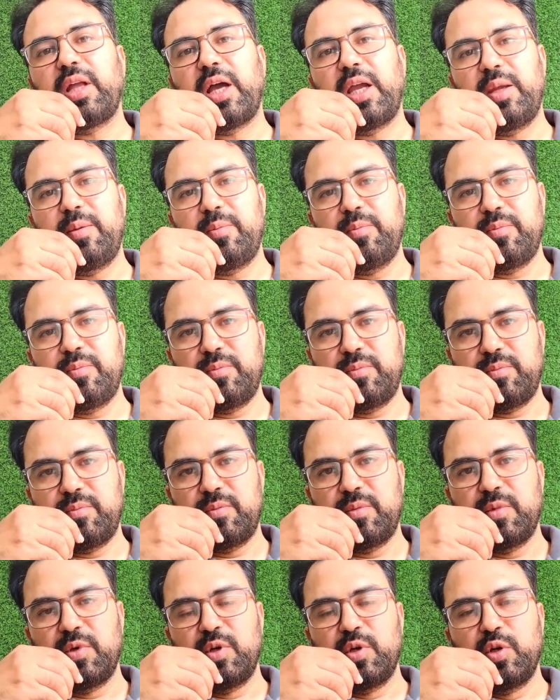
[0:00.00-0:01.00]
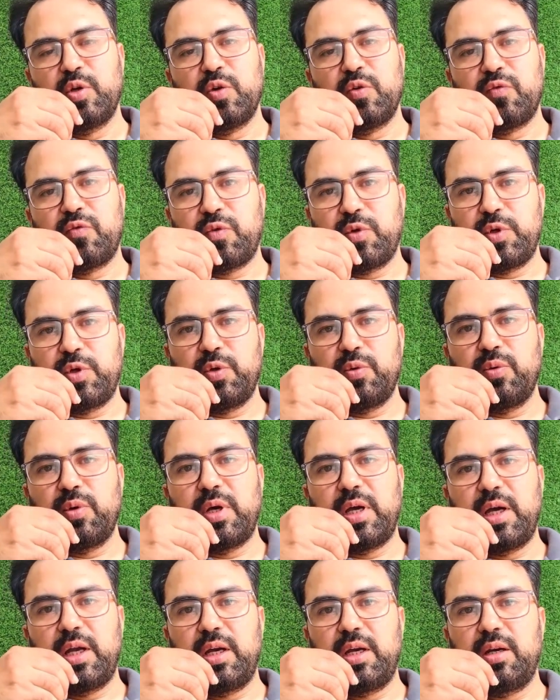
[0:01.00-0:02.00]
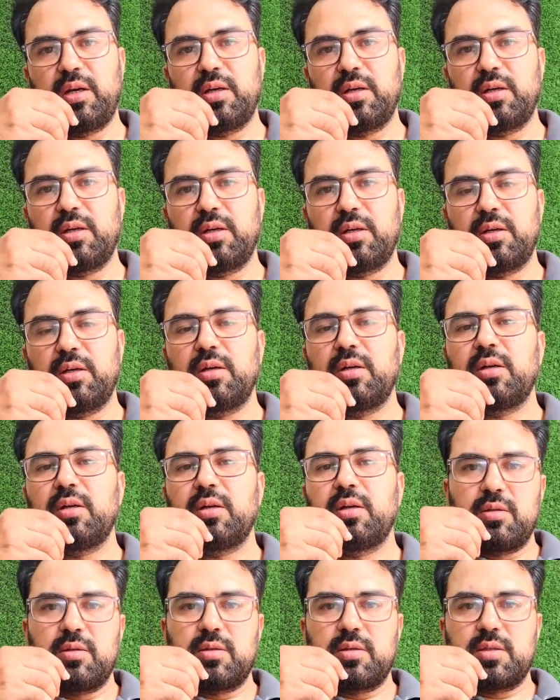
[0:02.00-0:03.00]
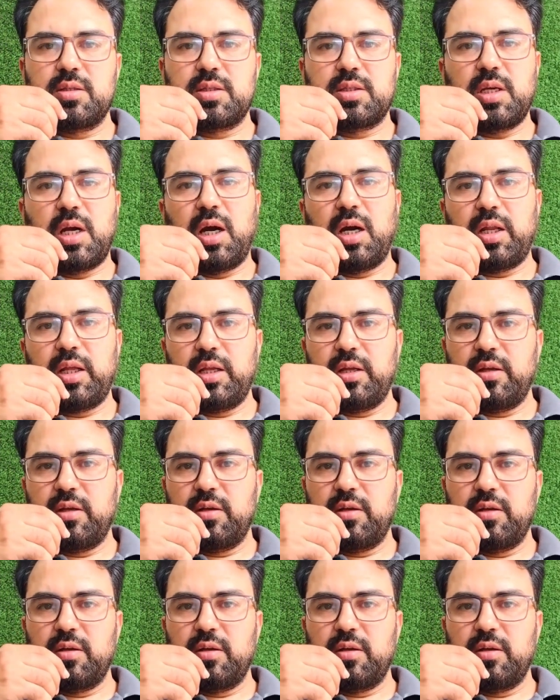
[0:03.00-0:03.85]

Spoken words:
time for you, and start a